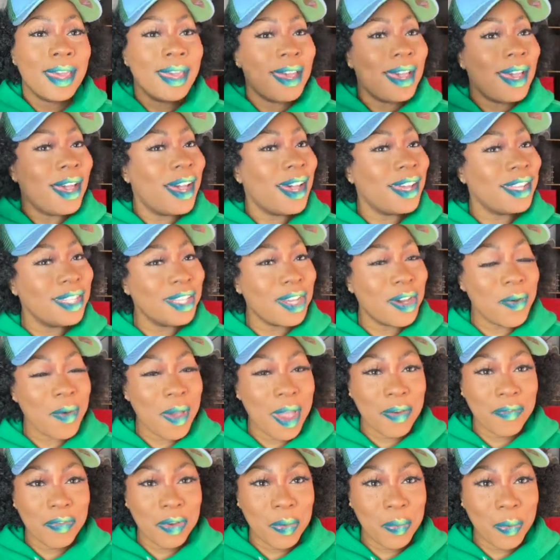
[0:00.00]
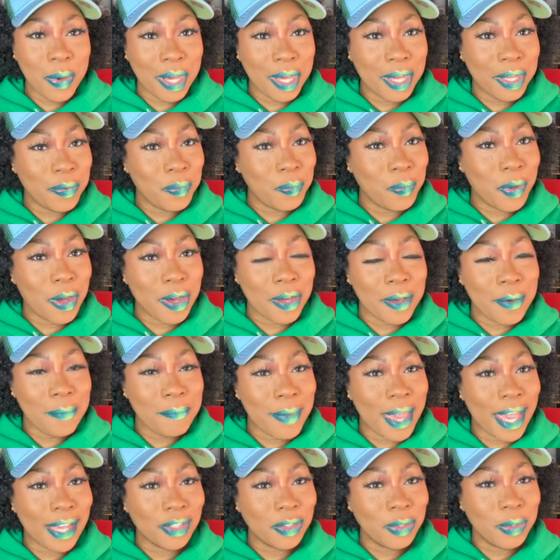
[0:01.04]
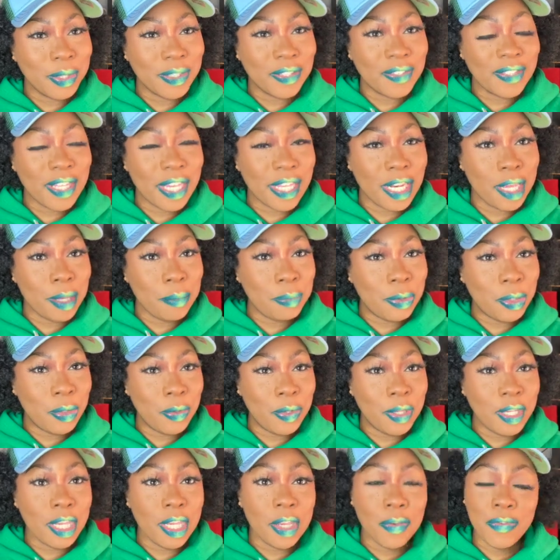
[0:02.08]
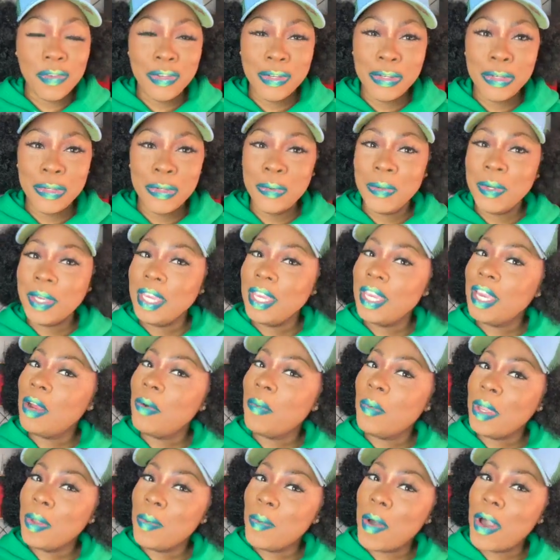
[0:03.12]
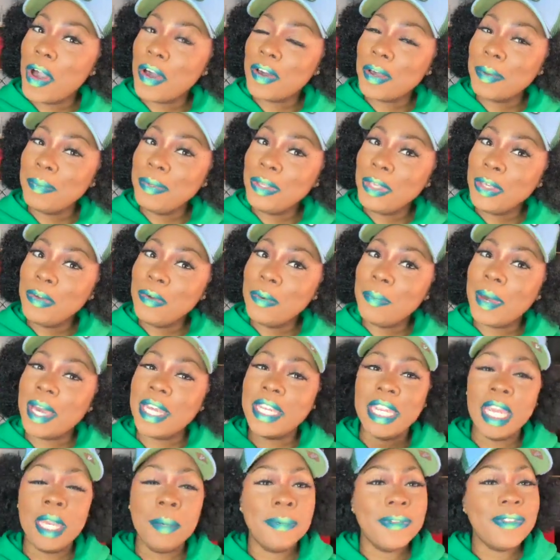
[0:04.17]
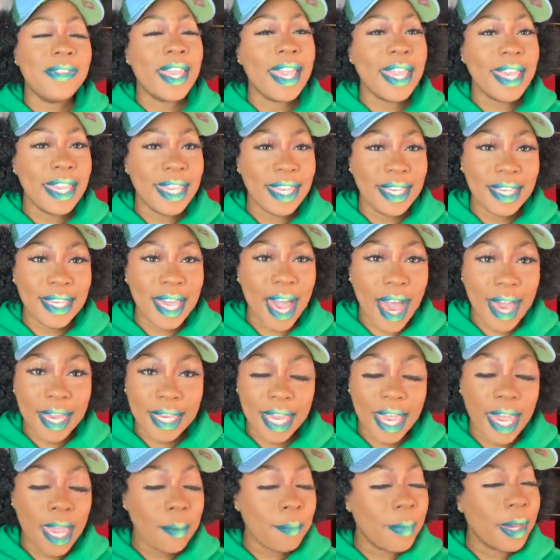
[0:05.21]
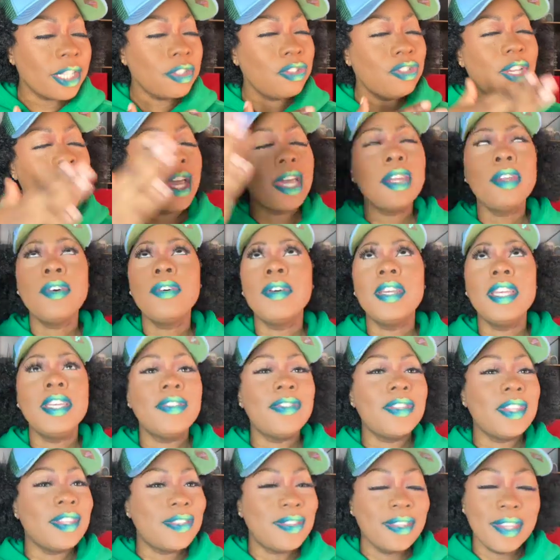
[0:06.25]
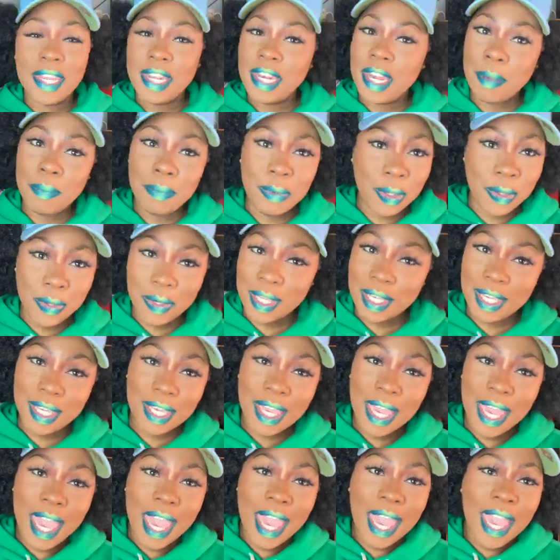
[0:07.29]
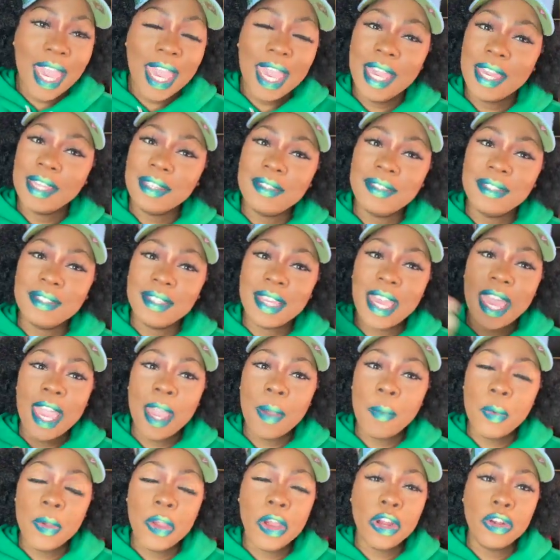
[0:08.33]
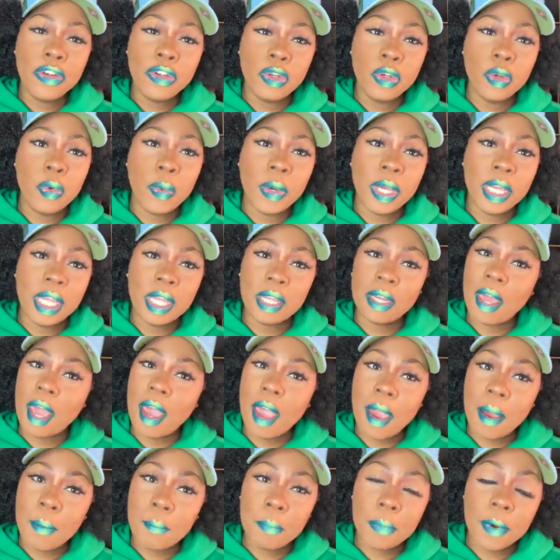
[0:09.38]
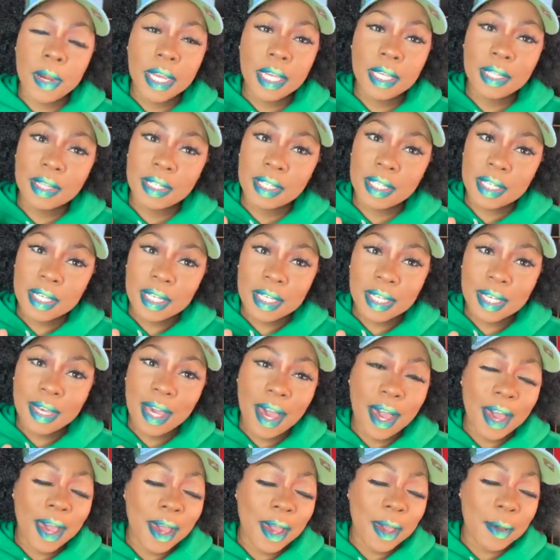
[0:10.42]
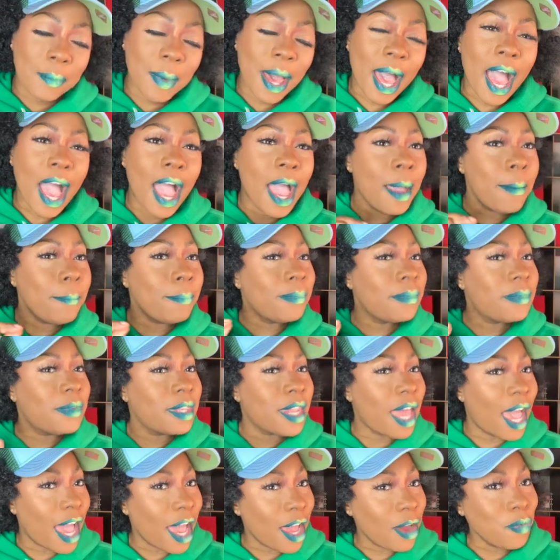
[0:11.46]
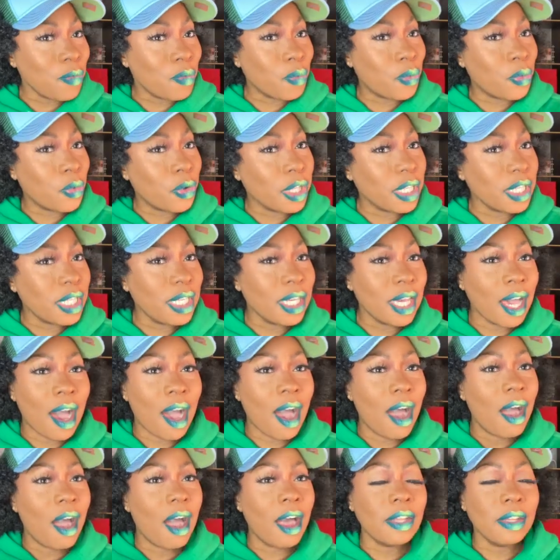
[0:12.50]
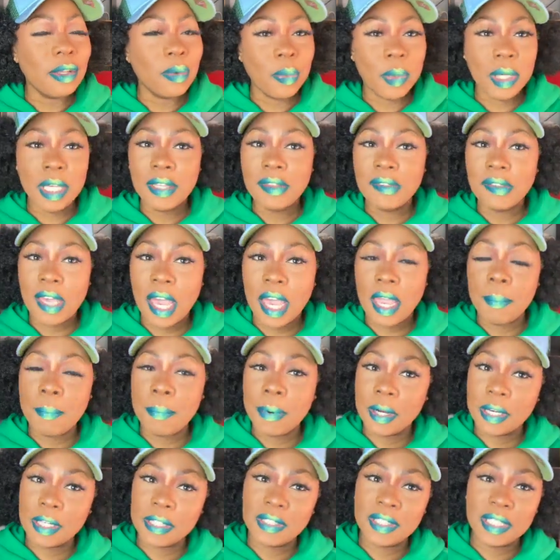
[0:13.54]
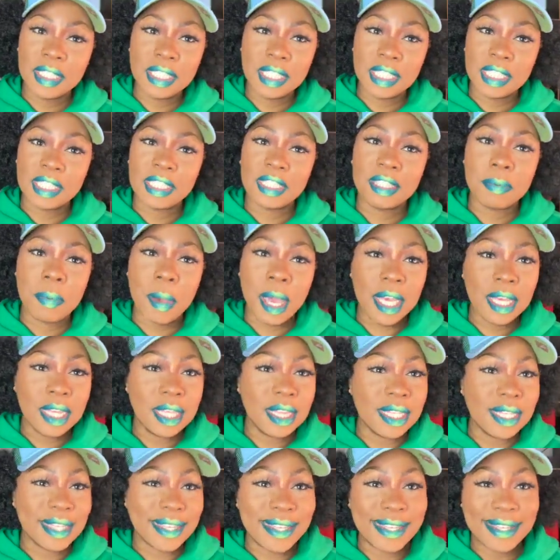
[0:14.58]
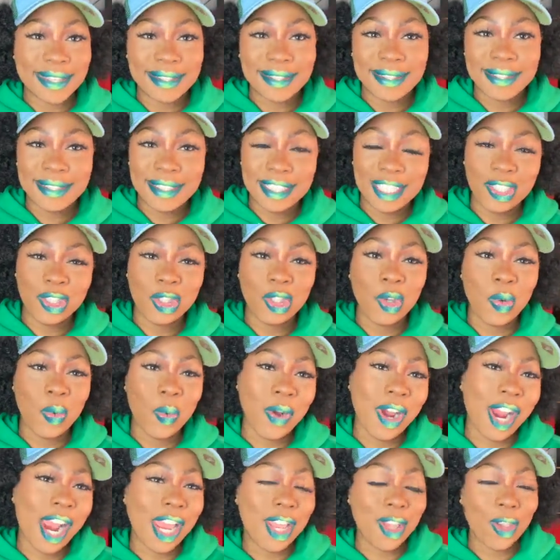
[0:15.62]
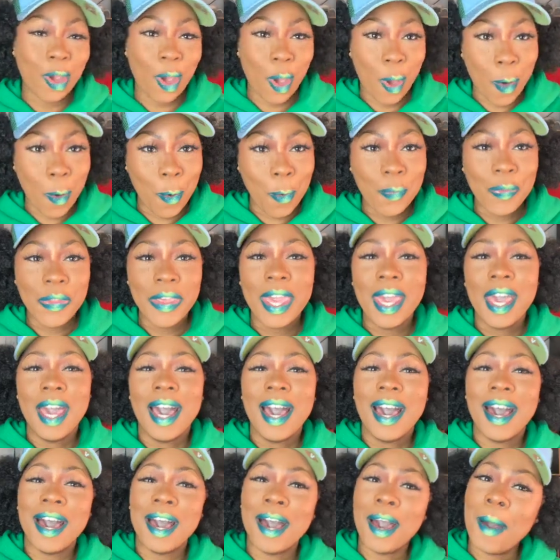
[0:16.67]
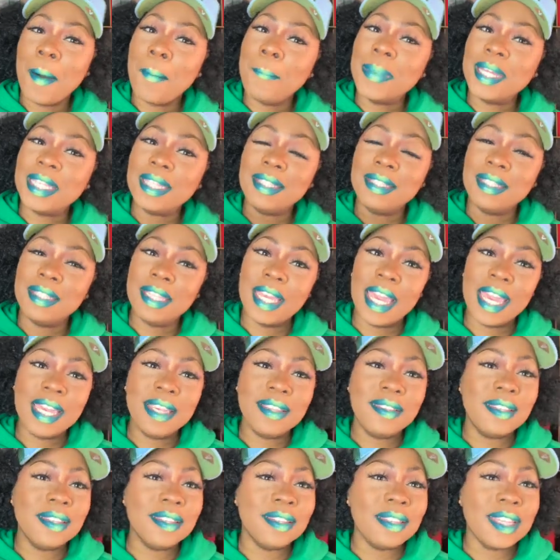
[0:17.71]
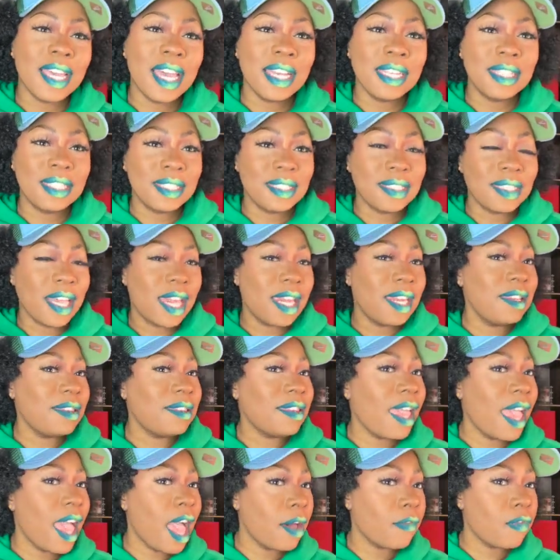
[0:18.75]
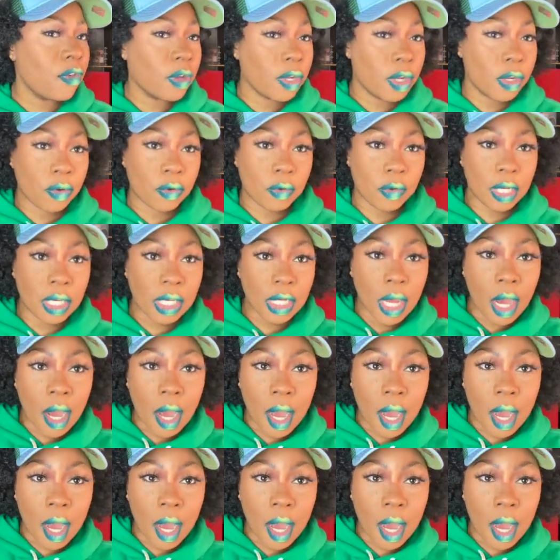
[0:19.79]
Hello everyone, welcome back to Ascene Beauty. If you're new here, we welcome you. My name is Ehiyage. My channel is Ascene Beauty. And today we are doing an ombre look. I'm not really a Halloween type person. This is probably the extent to where I go. But today, since I decided to have on a green